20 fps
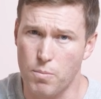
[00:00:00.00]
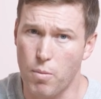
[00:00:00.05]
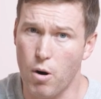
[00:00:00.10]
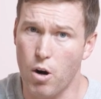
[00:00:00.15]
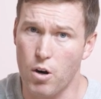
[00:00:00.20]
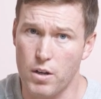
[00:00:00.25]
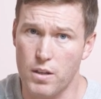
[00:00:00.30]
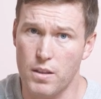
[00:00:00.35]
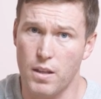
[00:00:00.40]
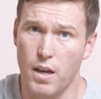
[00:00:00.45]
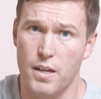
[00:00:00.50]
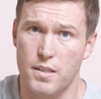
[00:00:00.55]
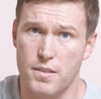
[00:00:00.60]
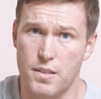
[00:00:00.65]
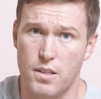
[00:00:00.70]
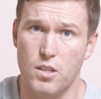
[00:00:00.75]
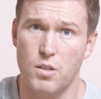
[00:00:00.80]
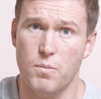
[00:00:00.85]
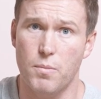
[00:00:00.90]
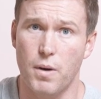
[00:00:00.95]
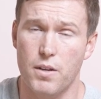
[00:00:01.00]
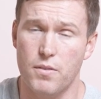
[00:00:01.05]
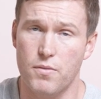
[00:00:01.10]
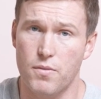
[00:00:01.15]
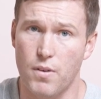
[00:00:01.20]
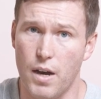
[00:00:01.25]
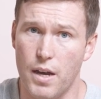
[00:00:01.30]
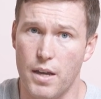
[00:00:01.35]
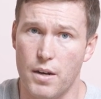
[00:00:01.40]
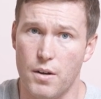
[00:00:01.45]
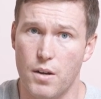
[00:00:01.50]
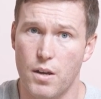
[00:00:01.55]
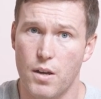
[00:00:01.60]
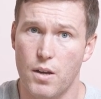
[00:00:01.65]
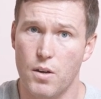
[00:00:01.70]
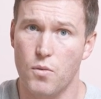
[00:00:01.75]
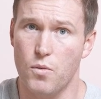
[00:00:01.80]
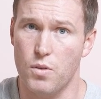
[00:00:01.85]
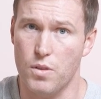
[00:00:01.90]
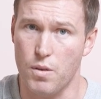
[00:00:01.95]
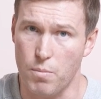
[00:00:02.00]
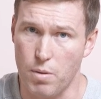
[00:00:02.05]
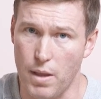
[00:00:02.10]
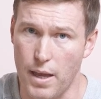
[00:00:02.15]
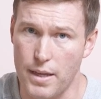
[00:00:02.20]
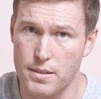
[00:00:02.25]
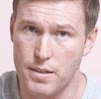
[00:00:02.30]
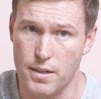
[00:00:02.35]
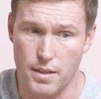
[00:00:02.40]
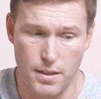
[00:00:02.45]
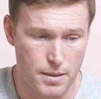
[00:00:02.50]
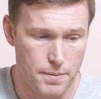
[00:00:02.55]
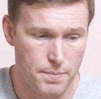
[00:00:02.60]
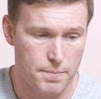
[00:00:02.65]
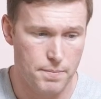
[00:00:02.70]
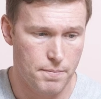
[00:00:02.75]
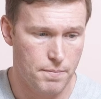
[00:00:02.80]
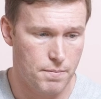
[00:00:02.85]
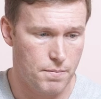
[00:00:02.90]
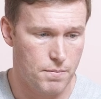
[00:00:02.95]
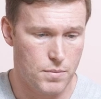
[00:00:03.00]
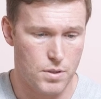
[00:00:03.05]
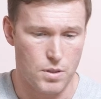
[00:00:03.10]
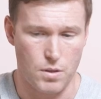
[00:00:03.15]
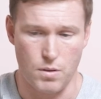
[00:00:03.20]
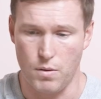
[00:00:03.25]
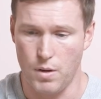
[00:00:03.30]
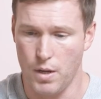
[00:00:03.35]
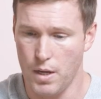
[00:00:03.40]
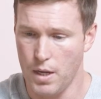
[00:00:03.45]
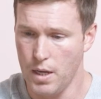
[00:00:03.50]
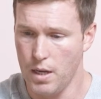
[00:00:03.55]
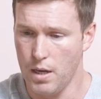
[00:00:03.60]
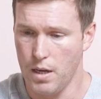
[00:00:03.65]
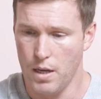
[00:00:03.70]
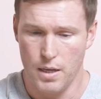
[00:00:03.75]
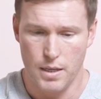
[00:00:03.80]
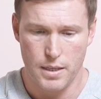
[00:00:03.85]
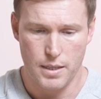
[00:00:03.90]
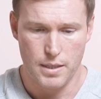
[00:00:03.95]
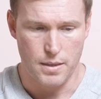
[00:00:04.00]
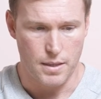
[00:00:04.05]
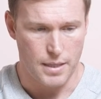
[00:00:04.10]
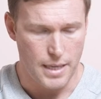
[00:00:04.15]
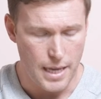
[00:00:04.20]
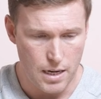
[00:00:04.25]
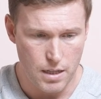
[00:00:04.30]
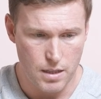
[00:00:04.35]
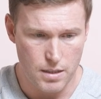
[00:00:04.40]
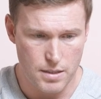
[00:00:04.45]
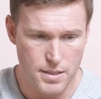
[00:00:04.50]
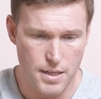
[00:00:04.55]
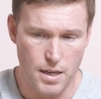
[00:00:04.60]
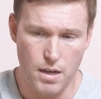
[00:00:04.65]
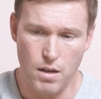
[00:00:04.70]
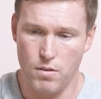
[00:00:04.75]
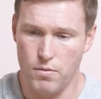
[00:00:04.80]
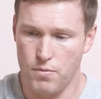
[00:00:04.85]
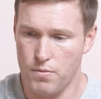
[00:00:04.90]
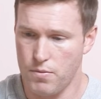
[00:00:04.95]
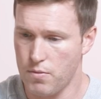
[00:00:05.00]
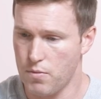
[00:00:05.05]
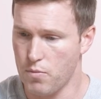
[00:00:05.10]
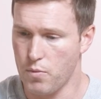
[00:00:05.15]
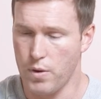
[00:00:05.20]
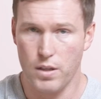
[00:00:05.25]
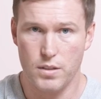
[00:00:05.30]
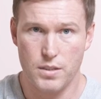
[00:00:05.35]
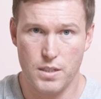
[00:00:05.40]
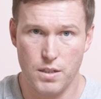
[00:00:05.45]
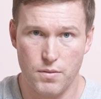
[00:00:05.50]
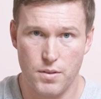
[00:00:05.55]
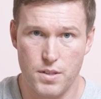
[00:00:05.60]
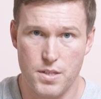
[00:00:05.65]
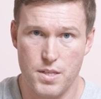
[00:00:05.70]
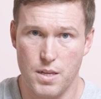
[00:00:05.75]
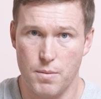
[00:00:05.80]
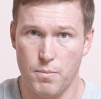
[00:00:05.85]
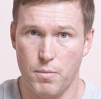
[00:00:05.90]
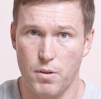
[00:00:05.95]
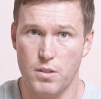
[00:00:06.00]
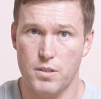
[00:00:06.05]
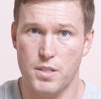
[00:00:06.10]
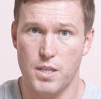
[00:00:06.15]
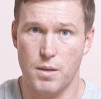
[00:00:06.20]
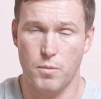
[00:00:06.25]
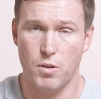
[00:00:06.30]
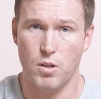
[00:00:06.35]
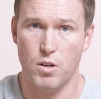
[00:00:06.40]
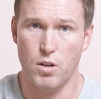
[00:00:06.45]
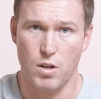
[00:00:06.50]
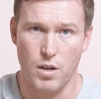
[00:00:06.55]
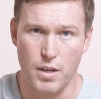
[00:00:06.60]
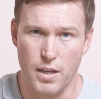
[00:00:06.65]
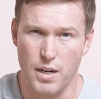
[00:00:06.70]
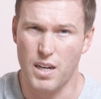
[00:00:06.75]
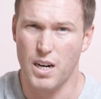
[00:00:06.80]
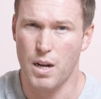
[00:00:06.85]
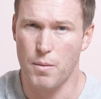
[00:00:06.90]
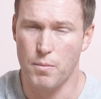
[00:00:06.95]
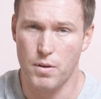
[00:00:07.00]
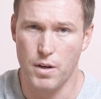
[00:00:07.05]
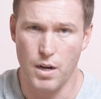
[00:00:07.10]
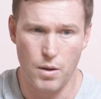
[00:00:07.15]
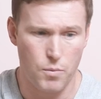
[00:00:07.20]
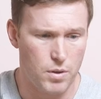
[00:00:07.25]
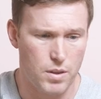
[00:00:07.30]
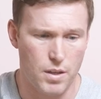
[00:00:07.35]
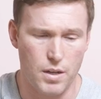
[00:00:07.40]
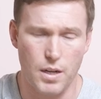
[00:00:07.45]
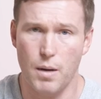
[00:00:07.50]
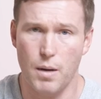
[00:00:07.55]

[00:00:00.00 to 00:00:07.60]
or parting lines that you might find with the plastic. So the kettle itself, relatively simple, similar, and with a